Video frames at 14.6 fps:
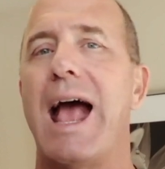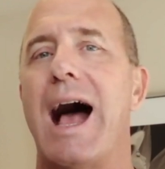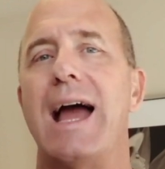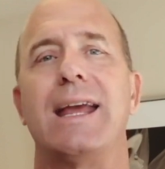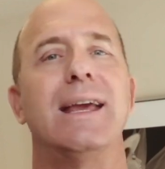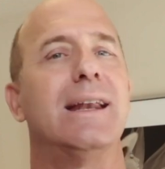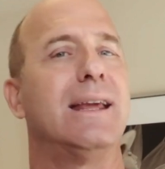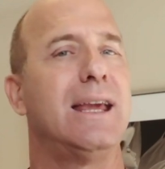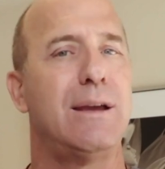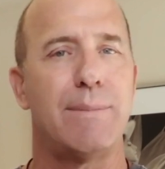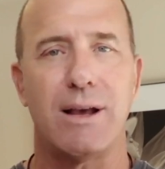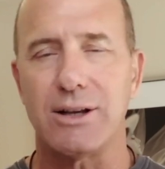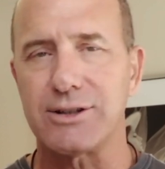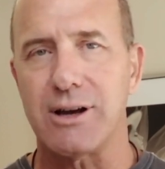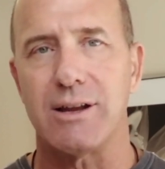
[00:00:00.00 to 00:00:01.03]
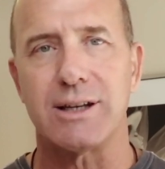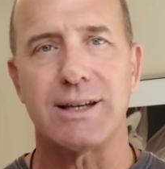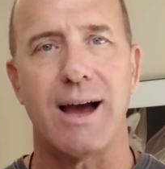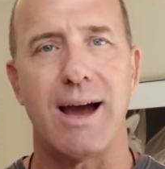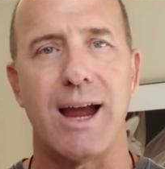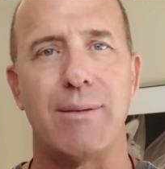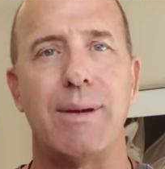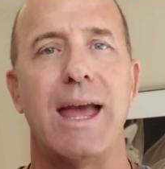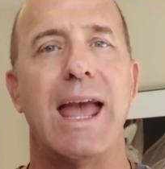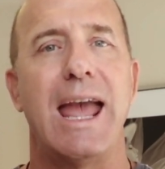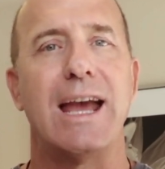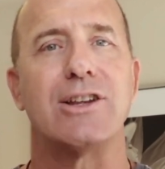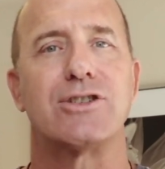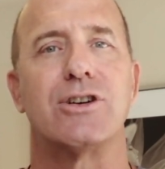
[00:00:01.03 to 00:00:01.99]
I get emails all the time,
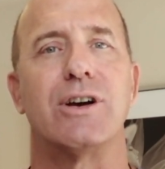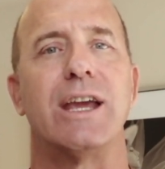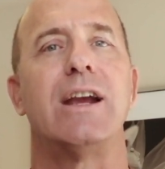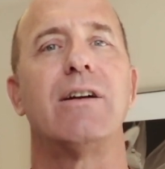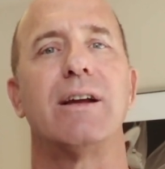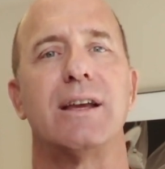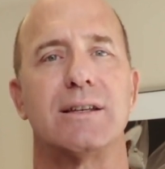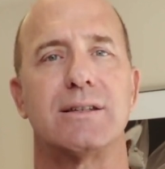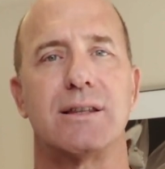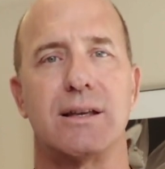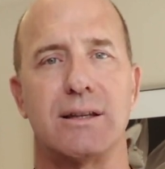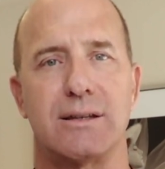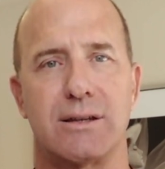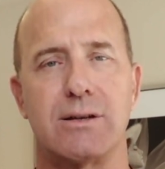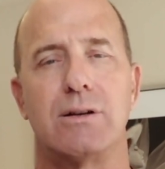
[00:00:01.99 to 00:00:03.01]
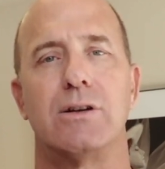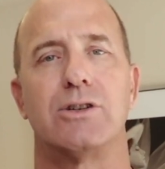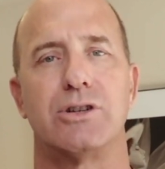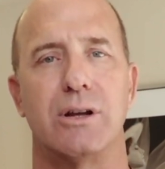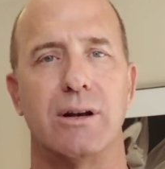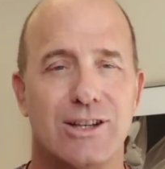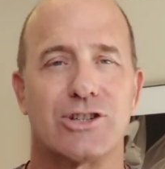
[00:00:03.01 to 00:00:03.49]
and so here is the solution.